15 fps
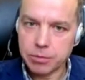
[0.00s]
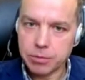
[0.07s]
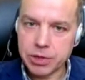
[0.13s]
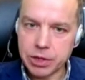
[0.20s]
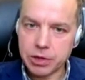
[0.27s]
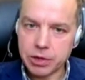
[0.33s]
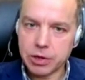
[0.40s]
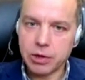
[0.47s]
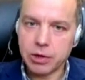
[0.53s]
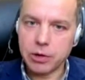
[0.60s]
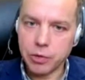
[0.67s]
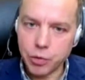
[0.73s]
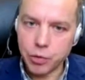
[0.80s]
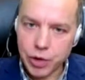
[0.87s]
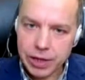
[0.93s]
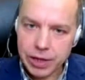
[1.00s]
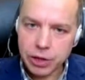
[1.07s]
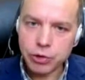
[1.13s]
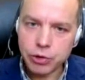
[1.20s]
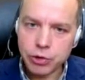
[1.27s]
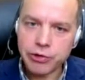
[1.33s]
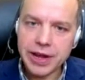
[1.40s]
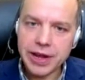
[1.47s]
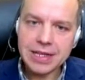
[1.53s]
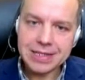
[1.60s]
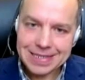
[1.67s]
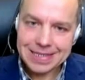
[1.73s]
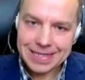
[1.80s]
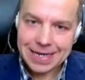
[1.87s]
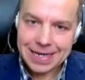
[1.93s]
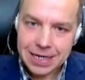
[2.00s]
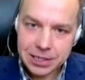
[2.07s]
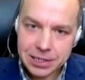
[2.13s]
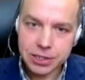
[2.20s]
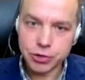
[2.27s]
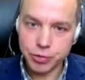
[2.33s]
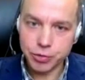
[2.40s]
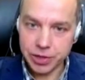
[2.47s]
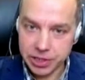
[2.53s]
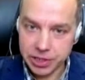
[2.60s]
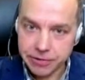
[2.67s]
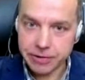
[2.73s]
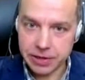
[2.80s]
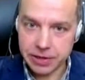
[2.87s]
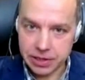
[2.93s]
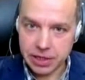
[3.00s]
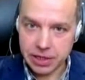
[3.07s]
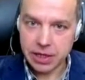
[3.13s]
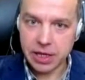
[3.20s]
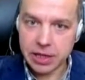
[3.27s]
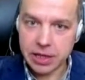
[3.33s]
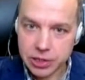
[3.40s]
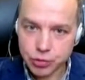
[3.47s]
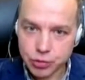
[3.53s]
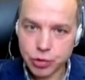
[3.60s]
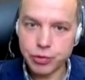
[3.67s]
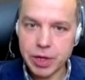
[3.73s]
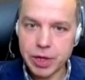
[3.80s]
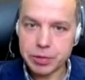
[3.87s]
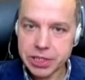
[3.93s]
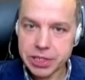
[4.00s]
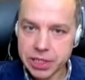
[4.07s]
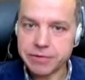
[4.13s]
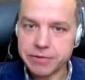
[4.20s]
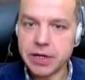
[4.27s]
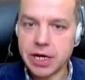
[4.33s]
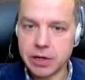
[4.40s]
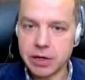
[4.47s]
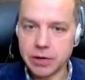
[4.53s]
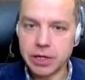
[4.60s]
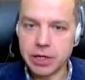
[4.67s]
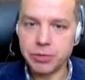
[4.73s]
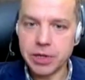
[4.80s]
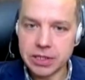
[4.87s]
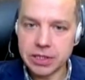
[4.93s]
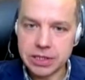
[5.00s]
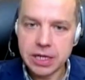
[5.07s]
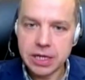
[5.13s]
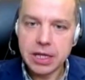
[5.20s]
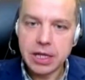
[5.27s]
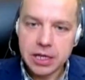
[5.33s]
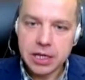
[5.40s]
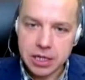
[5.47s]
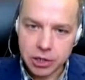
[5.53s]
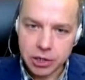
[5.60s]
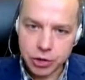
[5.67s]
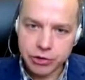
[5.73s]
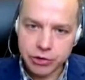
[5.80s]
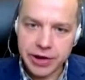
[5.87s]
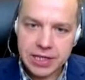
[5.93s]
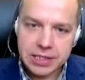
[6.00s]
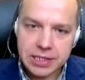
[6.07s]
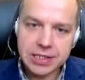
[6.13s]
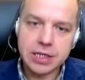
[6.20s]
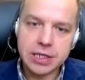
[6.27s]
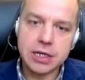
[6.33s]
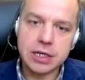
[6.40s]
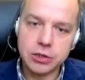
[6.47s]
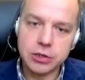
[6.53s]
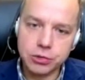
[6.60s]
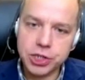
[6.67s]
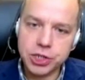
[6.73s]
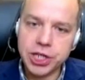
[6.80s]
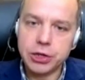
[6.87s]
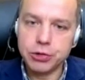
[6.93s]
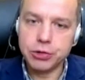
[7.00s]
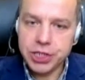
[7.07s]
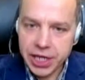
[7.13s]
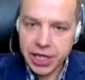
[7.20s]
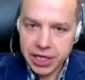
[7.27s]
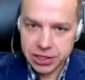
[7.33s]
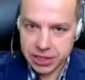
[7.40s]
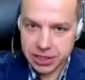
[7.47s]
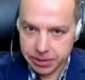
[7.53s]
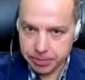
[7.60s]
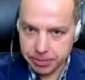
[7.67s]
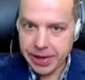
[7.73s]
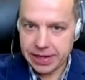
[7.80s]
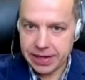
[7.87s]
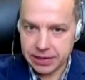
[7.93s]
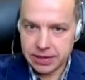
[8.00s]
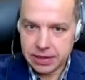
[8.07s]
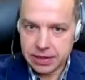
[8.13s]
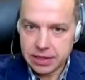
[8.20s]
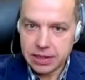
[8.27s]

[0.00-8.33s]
But uh, when Ukraine starts to be different, and that's what we observe now. It means Ukraine start to, ch to change that path.